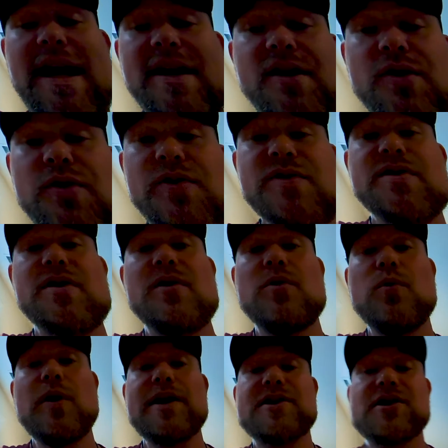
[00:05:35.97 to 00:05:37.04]
that I use,
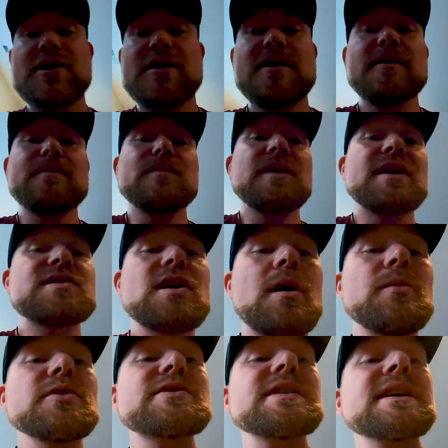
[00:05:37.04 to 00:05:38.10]
which is
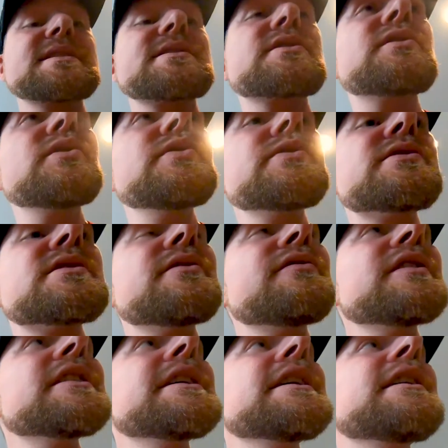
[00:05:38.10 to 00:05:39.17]
almost
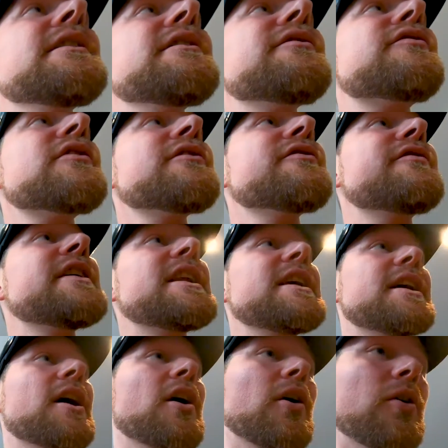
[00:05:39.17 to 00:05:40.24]
exclusively for
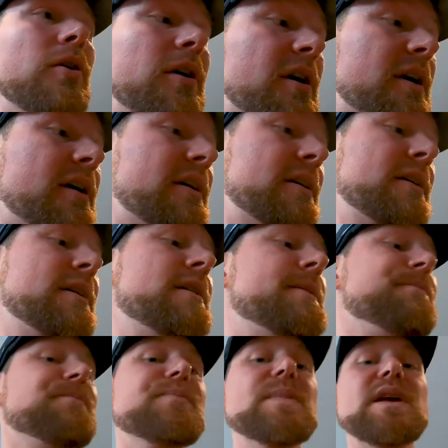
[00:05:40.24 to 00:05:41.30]
video,
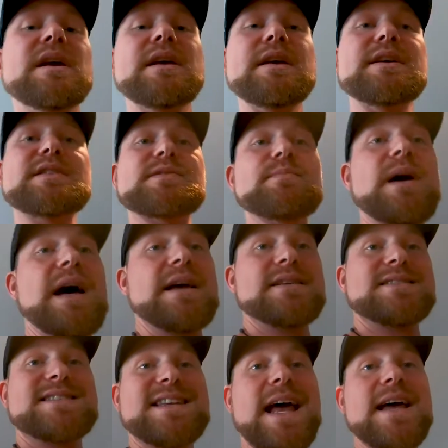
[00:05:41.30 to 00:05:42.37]
is
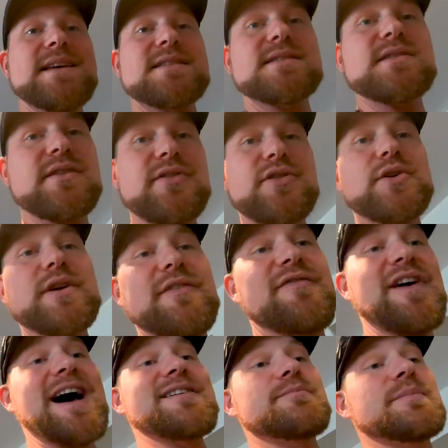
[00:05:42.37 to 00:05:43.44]
my Zeiss
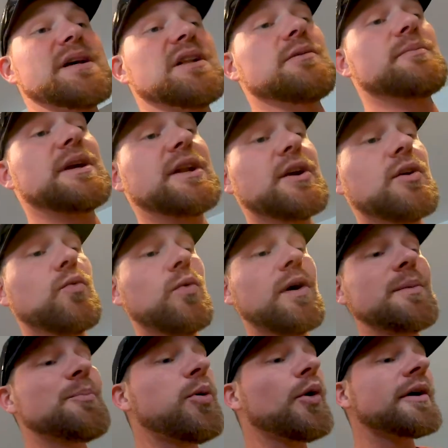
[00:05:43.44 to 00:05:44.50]
35mm
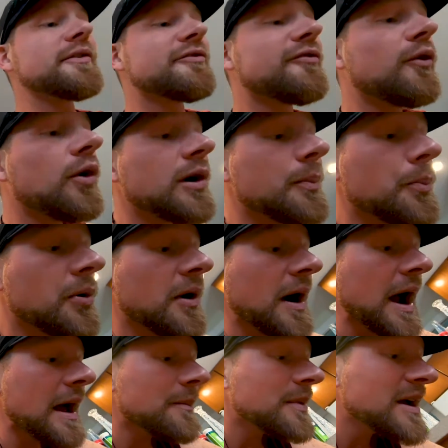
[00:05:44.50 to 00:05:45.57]
1.4
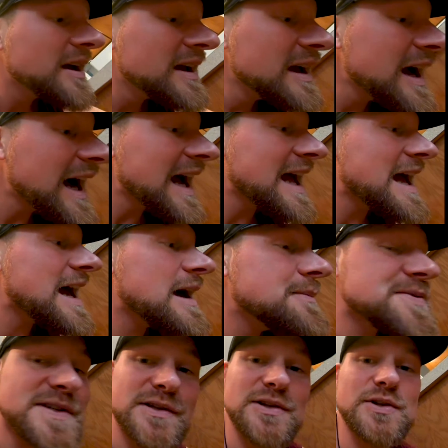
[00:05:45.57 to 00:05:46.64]
prime. I
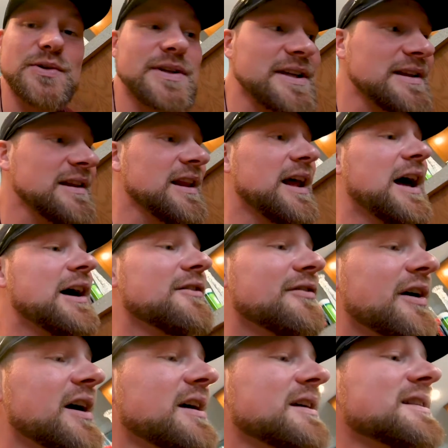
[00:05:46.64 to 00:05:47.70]
absolutely
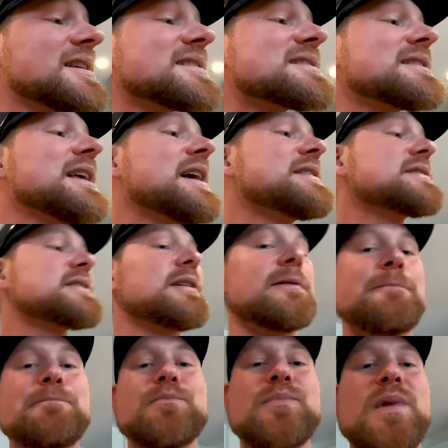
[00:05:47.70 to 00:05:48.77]
love this lens.
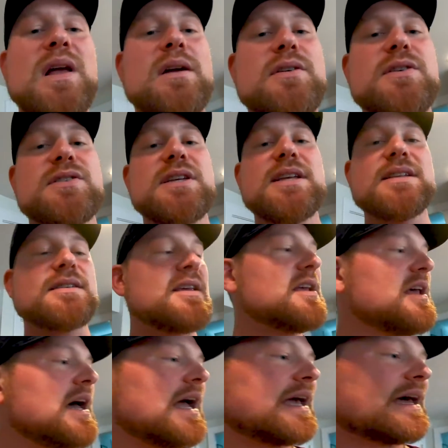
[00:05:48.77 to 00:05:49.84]
You see,
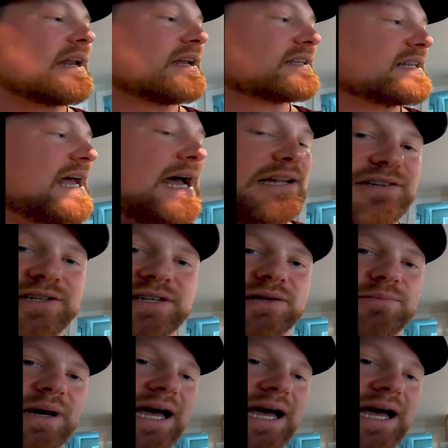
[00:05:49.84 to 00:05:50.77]
I got it attached to